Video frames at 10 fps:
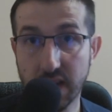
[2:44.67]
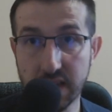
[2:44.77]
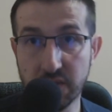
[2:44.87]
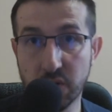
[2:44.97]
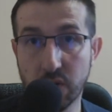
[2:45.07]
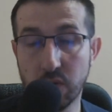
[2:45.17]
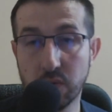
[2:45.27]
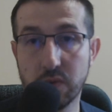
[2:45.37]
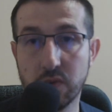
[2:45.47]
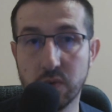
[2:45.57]
If you're
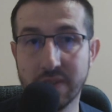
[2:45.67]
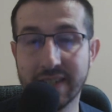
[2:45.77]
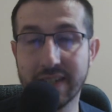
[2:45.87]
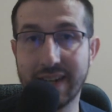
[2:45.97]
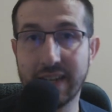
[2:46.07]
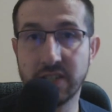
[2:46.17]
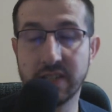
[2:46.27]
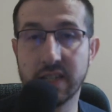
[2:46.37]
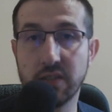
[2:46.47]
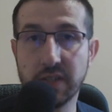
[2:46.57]
using a
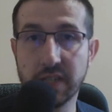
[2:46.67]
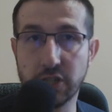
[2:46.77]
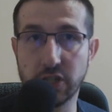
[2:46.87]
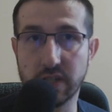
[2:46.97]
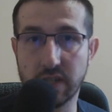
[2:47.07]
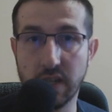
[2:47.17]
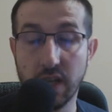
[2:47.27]
legendary finisher,